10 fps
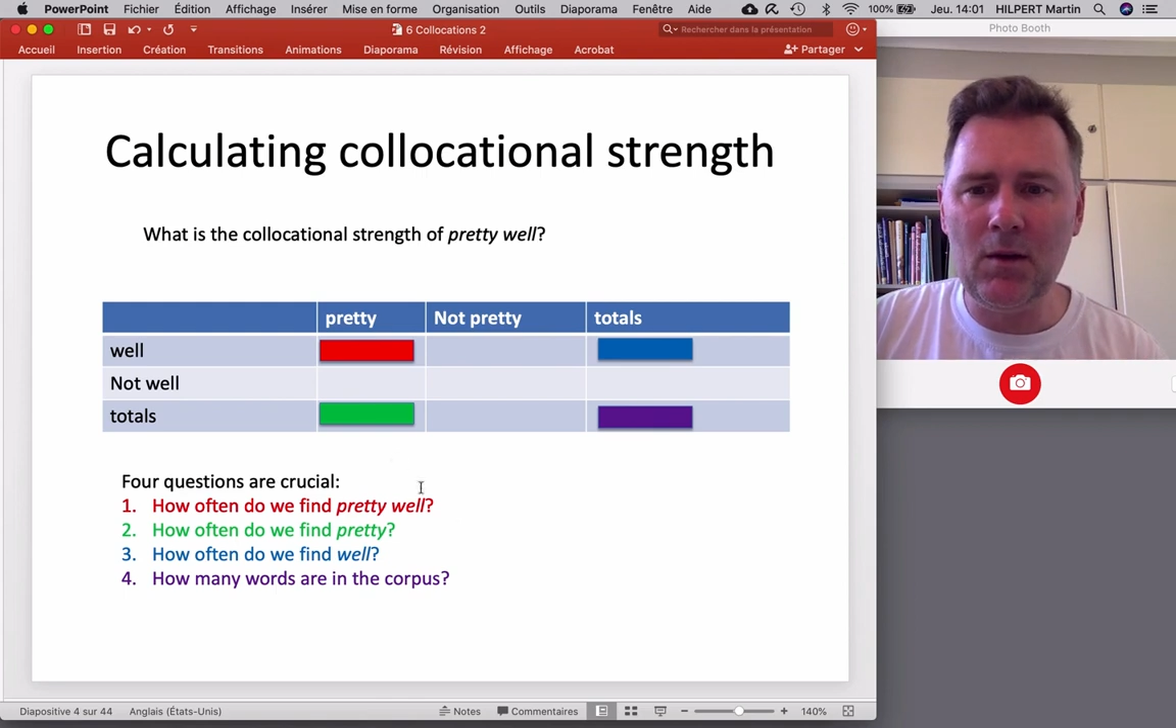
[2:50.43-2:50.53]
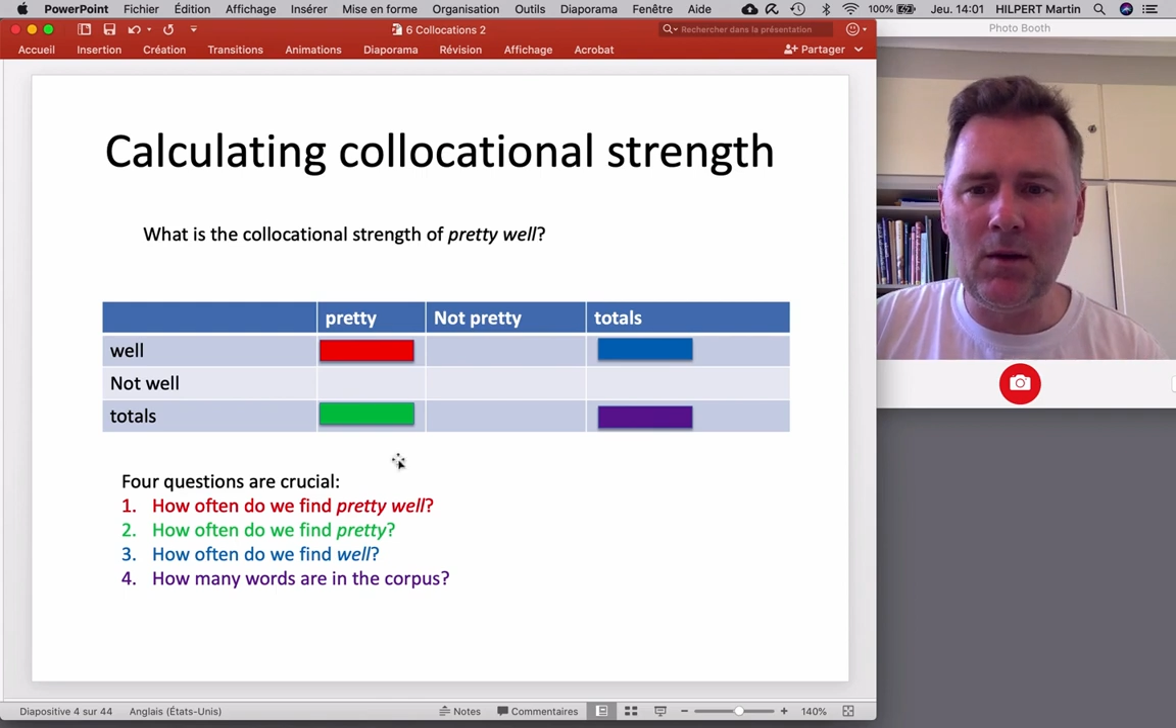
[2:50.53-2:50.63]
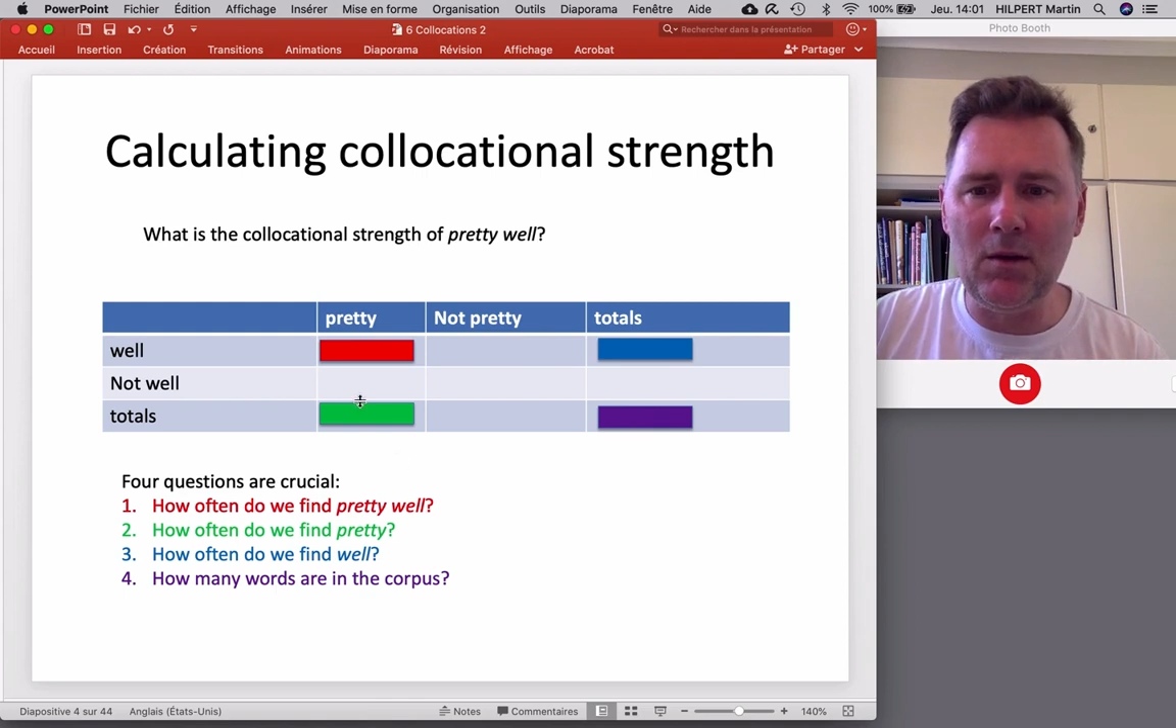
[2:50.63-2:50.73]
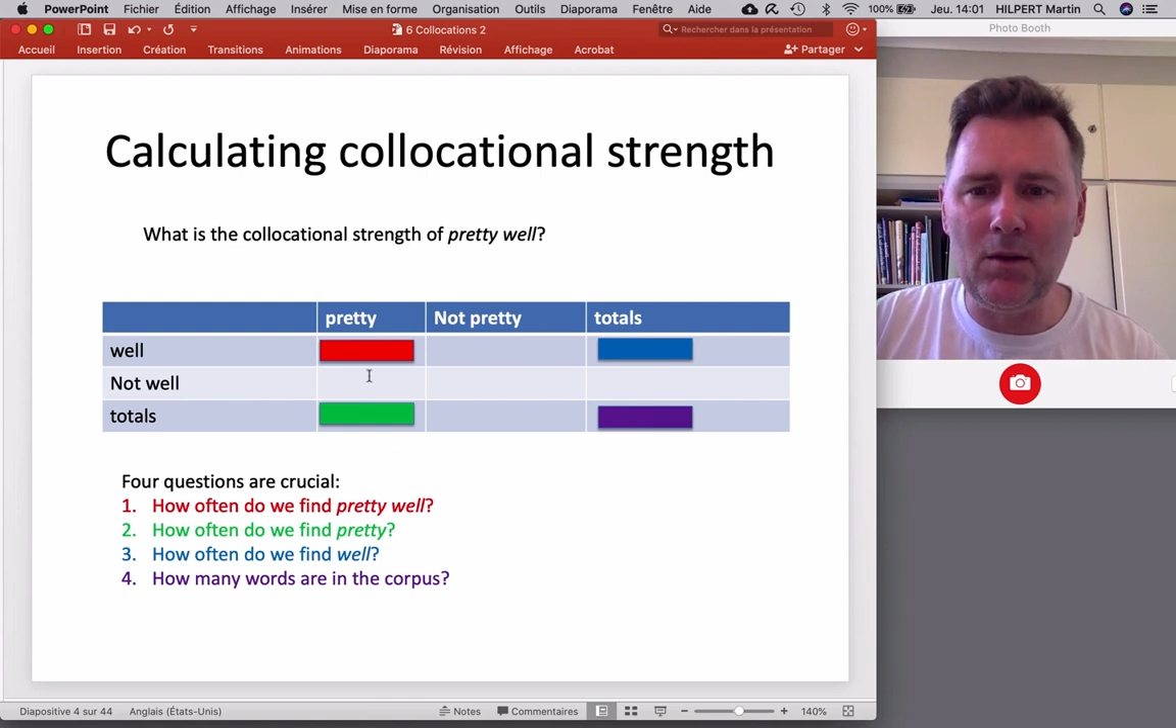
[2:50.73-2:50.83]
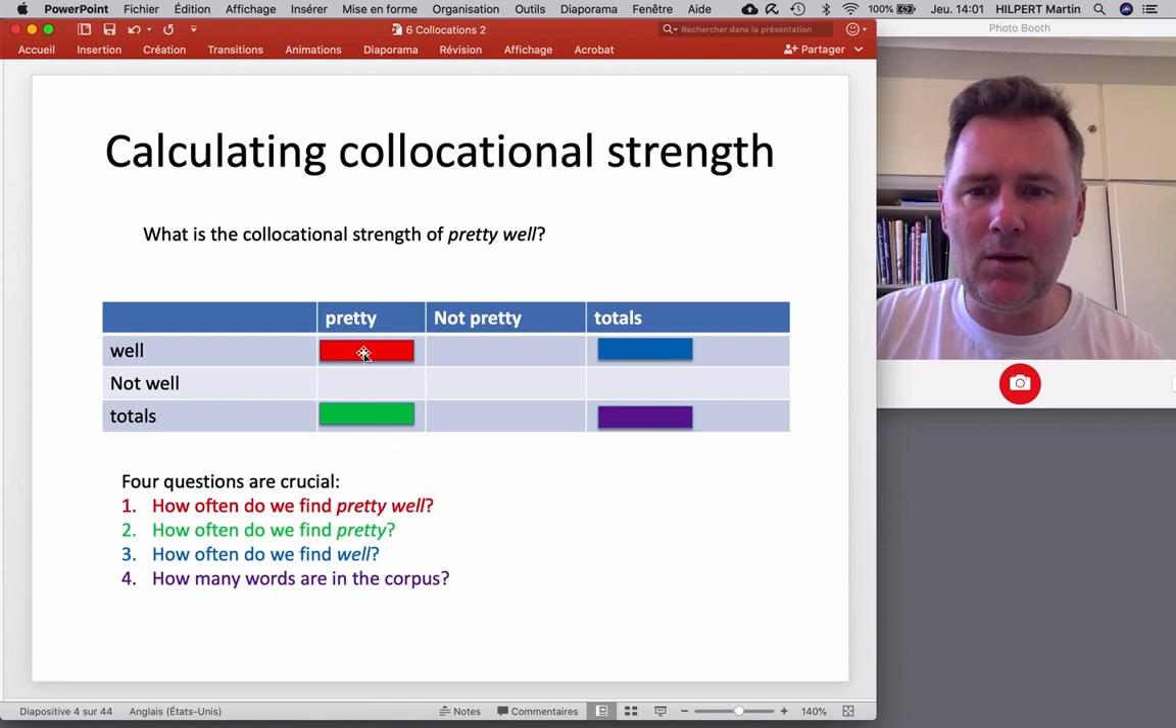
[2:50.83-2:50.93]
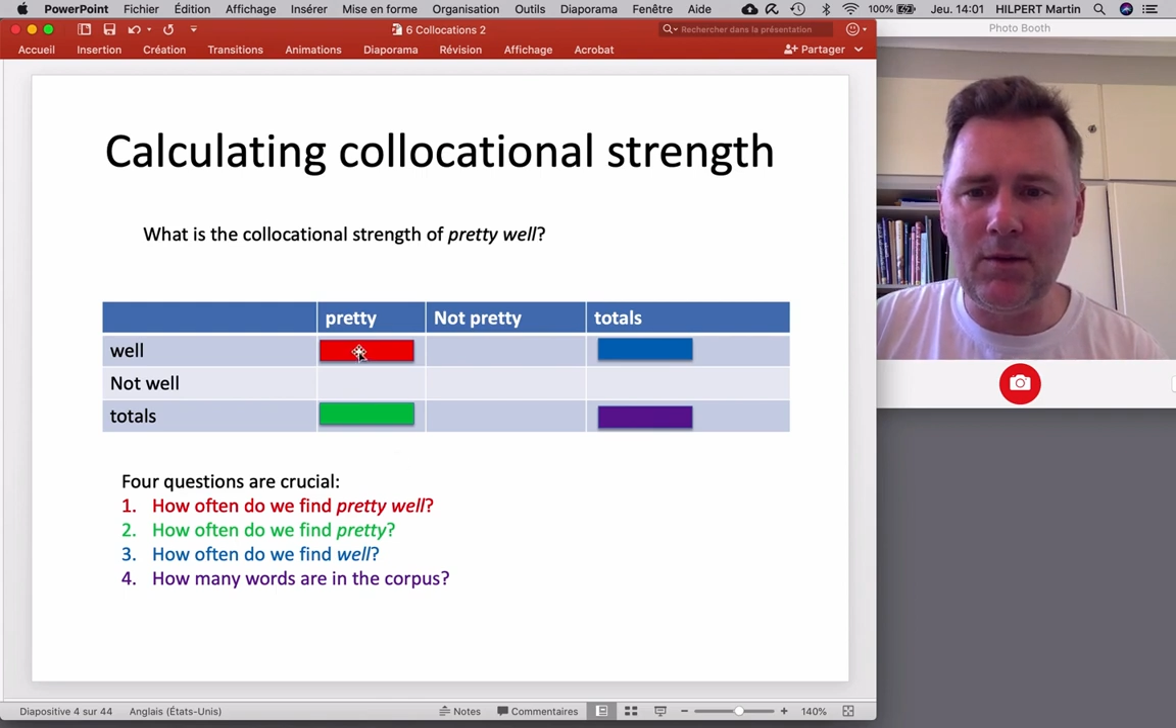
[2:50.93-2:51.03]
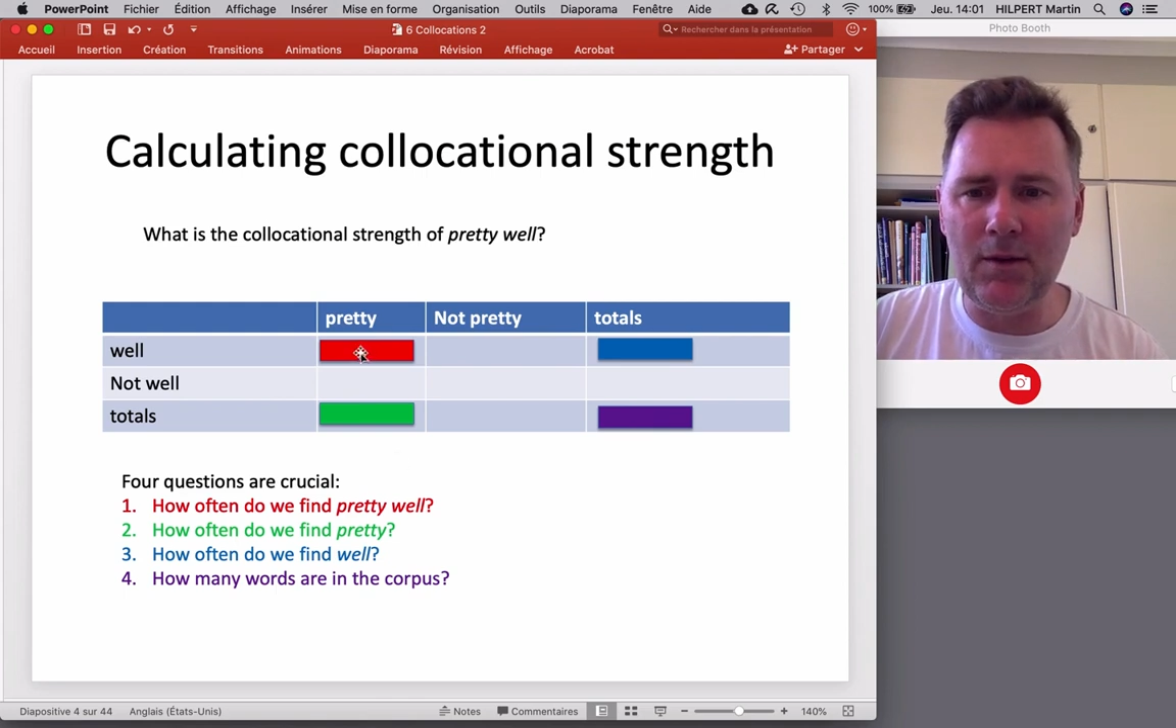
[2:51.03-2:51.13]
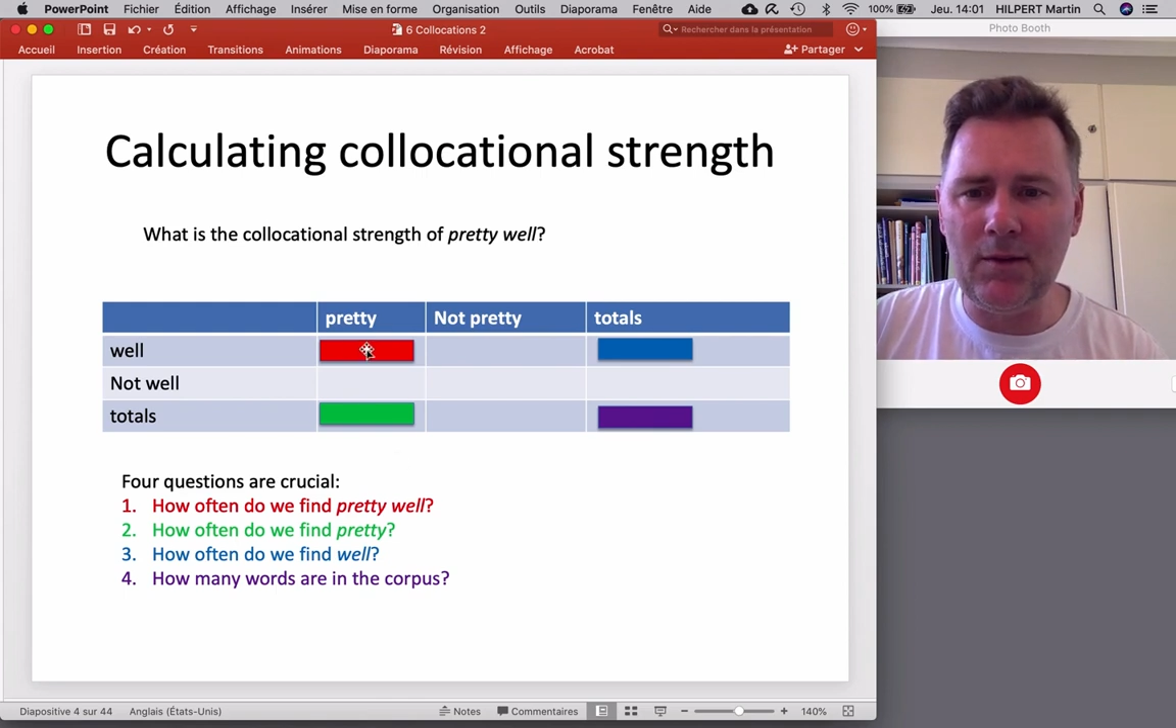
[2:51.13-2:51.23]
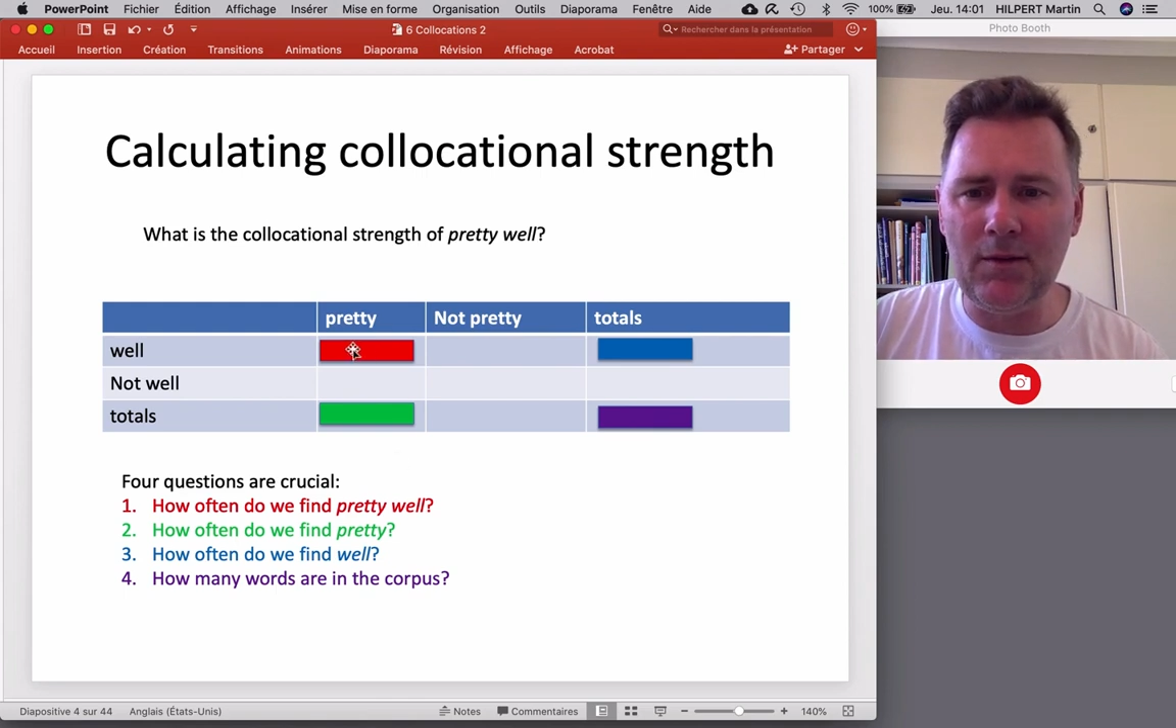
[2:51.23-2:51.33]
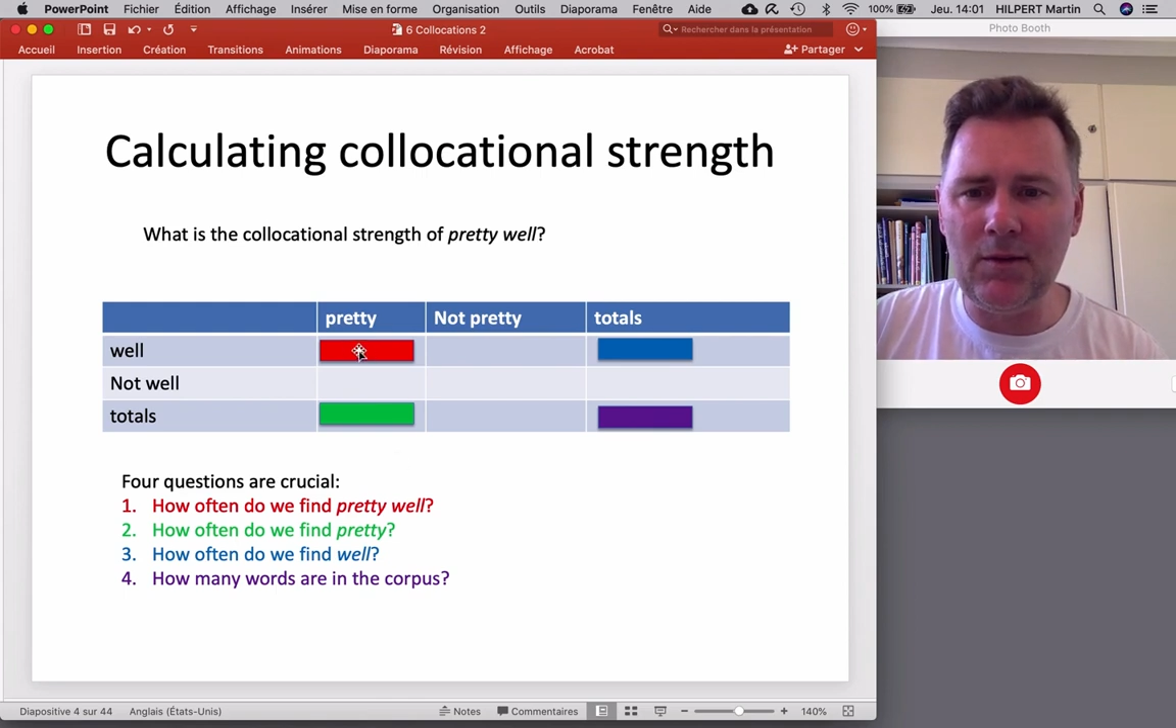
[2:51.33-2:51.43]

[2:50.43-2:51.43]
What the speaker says: That's